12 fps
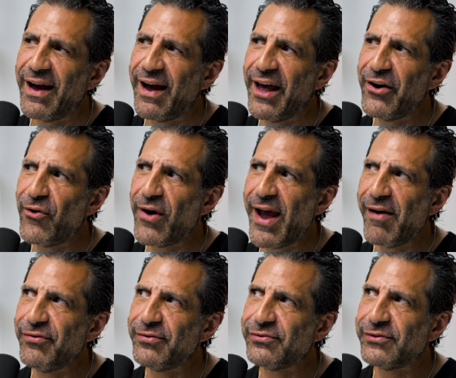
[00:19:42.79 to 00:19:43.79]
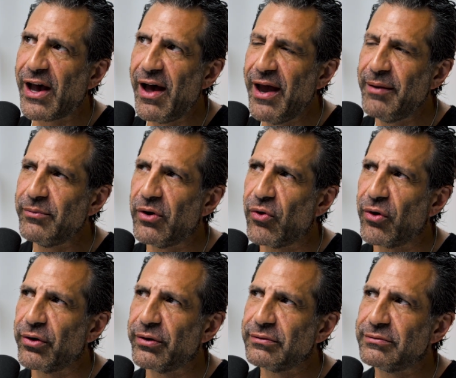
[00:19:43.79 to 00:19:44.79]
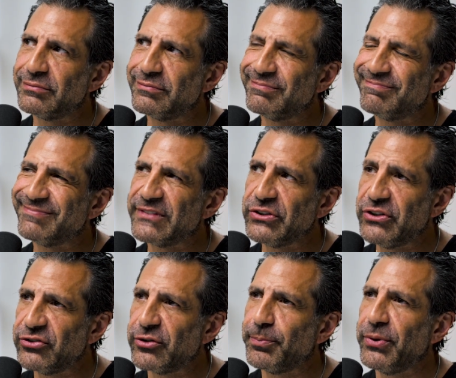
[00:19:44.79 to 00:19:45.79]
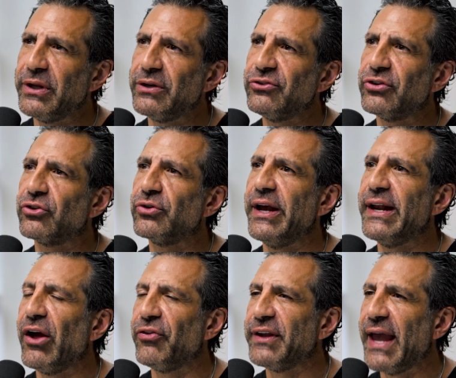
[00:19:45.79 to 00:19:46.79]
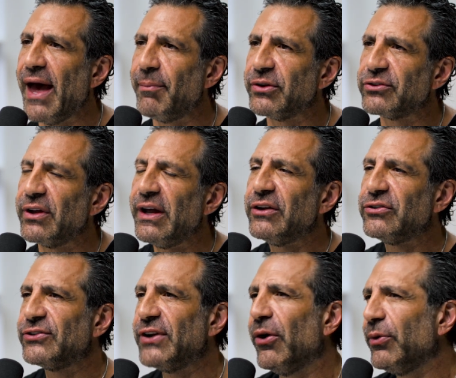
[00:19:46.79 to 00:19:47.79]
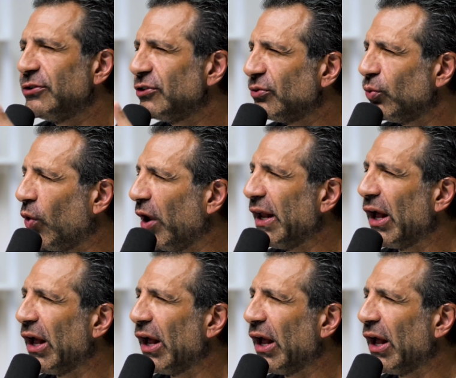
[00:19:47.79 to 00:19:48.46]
I don't have time or the discipline to create healthy habits. Start with just one